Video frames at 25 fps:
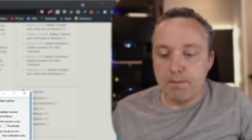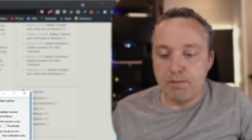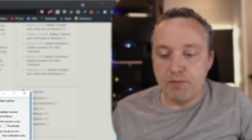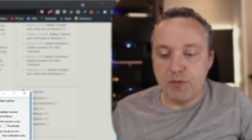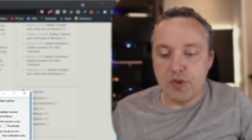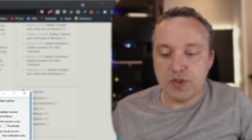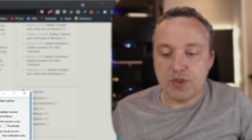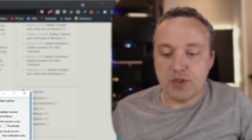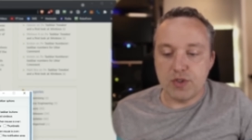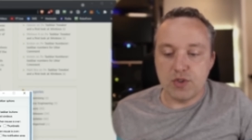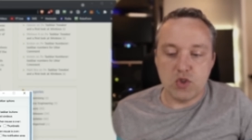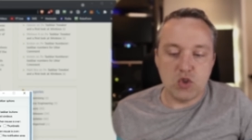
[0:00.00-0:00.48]

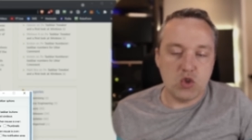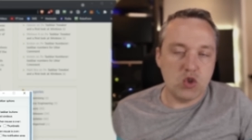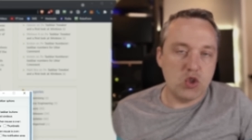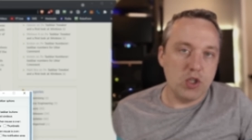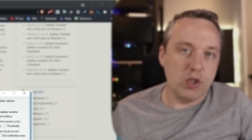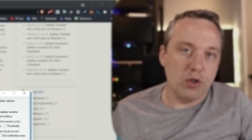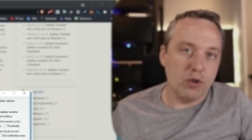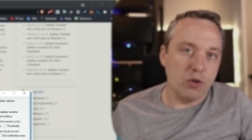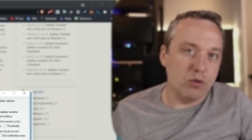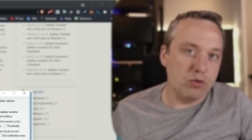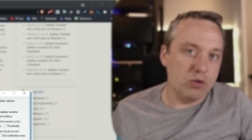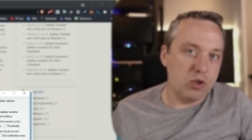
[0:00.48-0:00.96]
This is
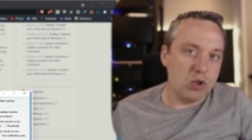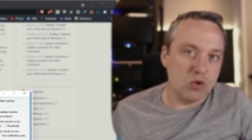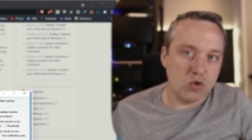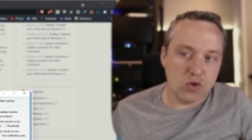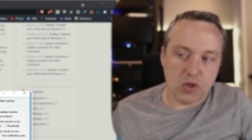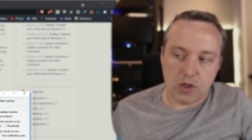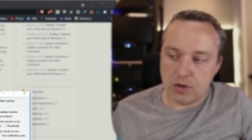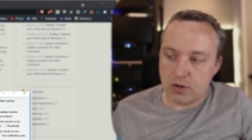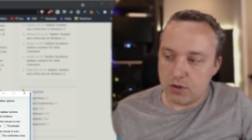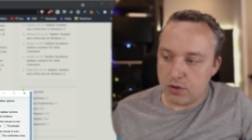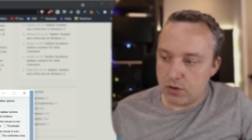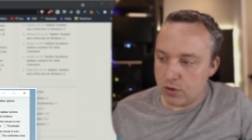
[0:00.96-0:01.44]
still
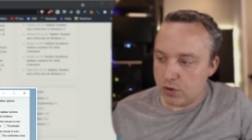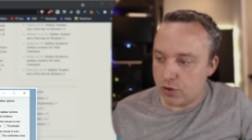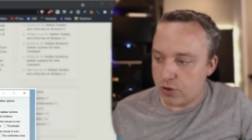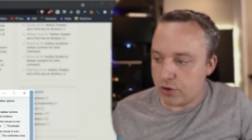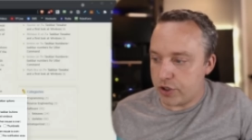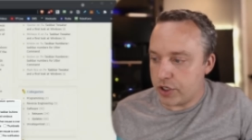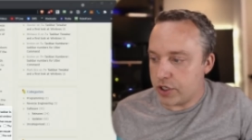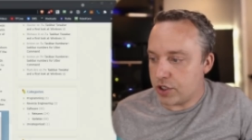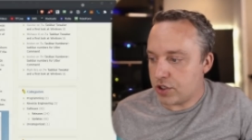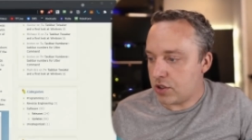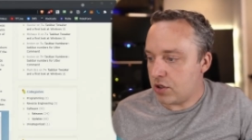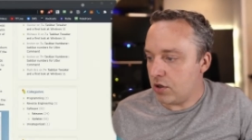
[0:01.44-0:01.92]
using the
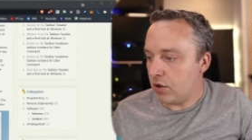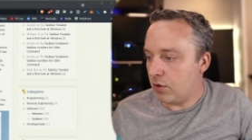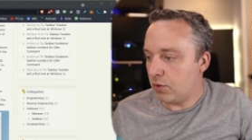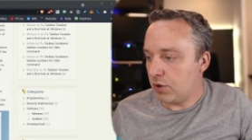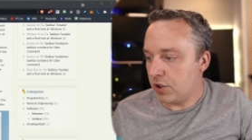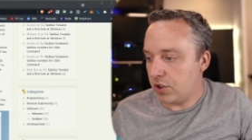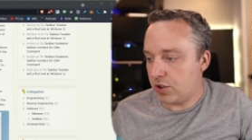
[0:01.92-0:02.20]
traditional,